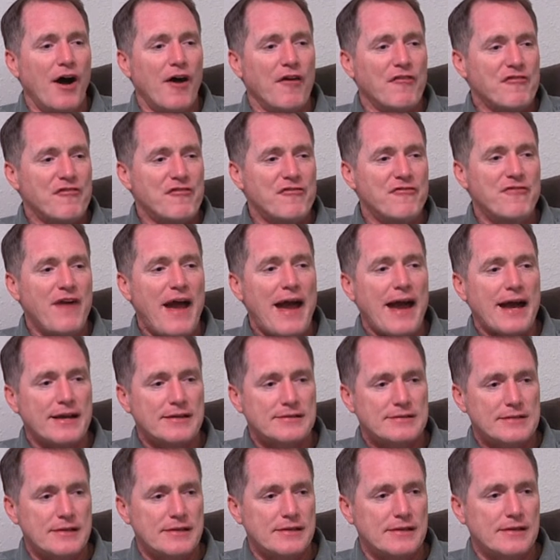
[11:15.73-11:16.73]

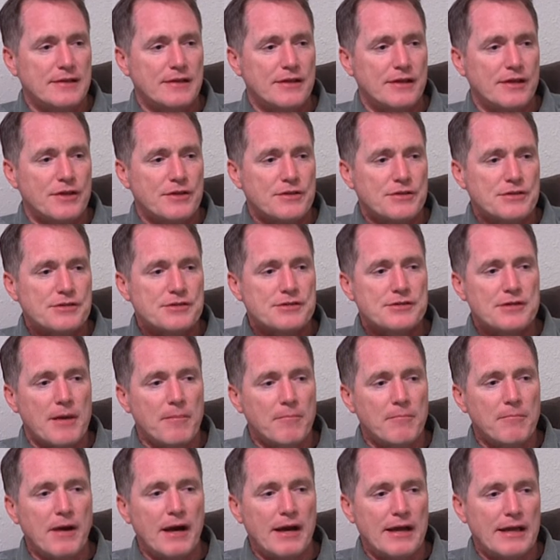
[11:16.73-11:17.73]
affect
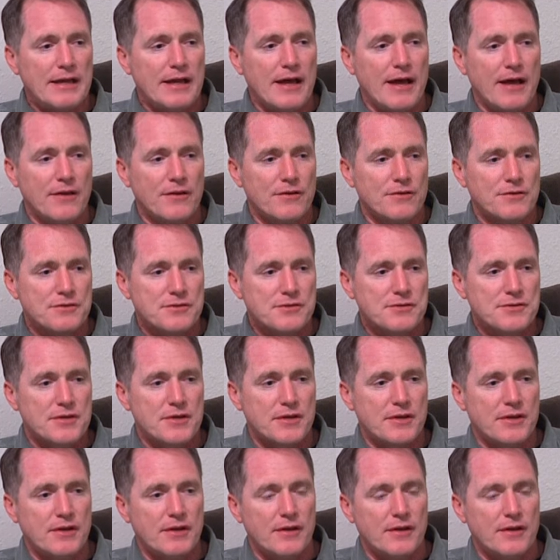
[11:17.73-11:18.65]
somebody else